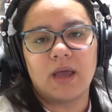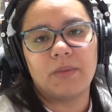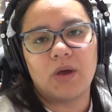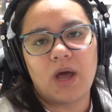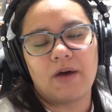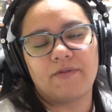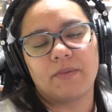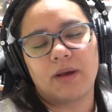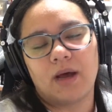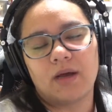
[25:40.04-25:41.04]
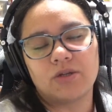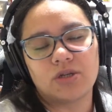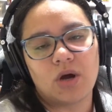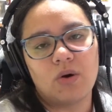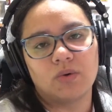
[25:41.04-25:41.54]
have
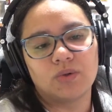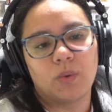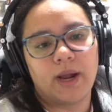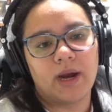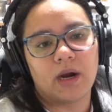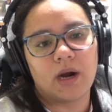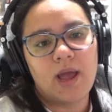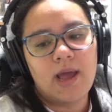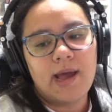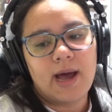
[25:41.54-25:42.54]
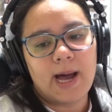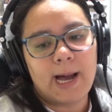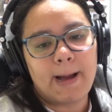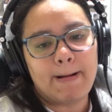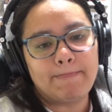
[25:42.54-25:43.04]
shows where
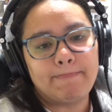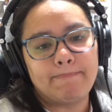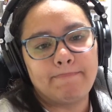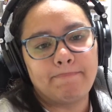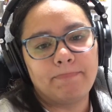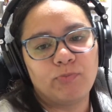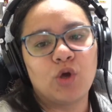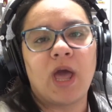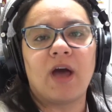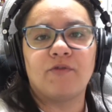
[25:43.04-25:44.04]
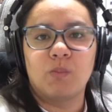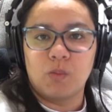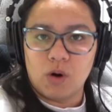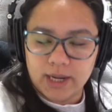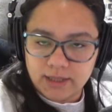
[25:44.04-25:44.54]
you have
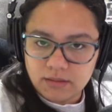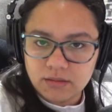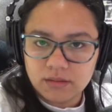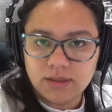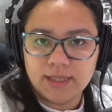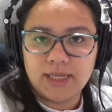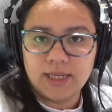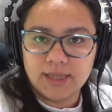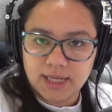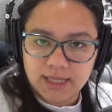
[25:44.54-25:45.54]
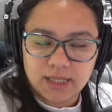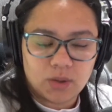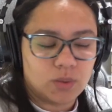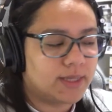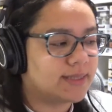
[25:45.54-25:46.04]
one leading lady
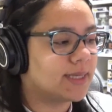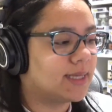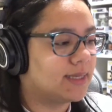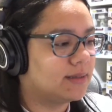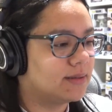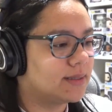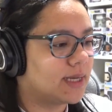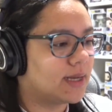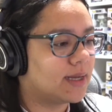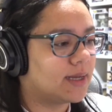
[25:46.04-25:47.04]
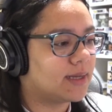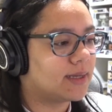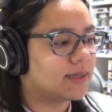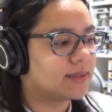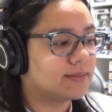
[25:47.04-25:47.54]
who is a
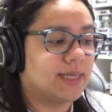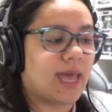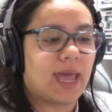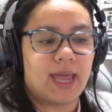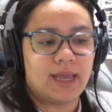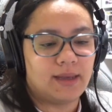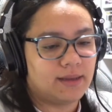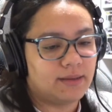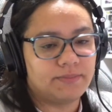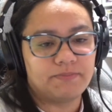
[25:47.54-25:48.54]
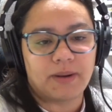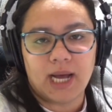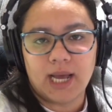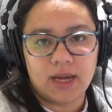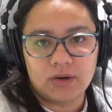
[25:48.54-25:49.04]
gay,
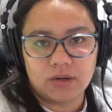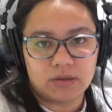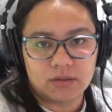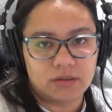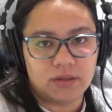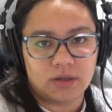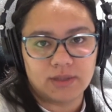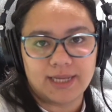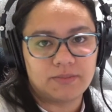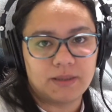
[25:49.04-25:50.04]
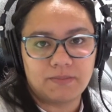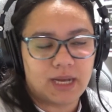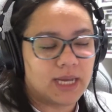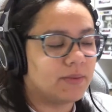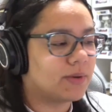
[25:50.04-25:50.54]
bi, or, you know, lesbian,
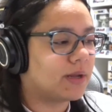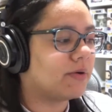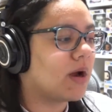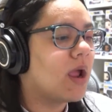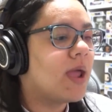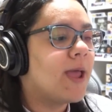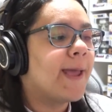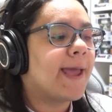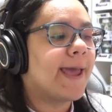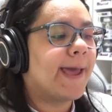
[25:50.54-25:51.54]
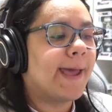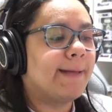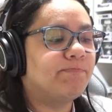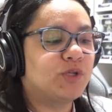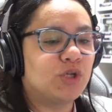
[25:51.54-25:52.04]
bi, whatever,
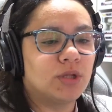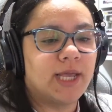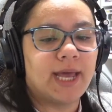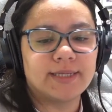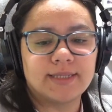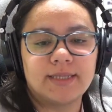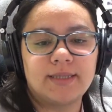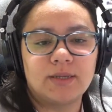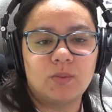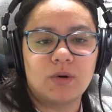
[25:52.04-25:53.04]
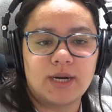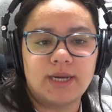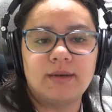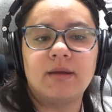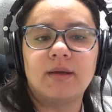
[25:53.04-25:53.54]
and she only has the
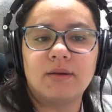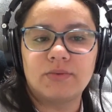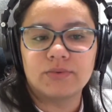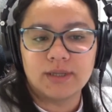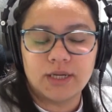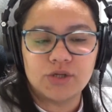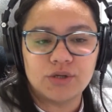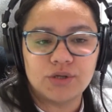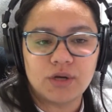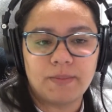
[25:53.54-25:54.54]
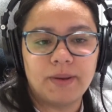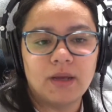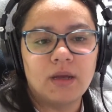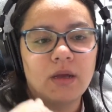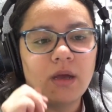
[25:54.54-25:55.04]
one relationship,
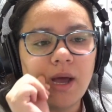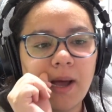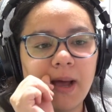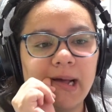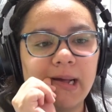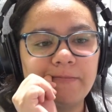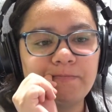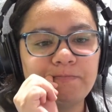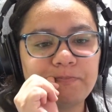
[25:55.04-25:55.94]
and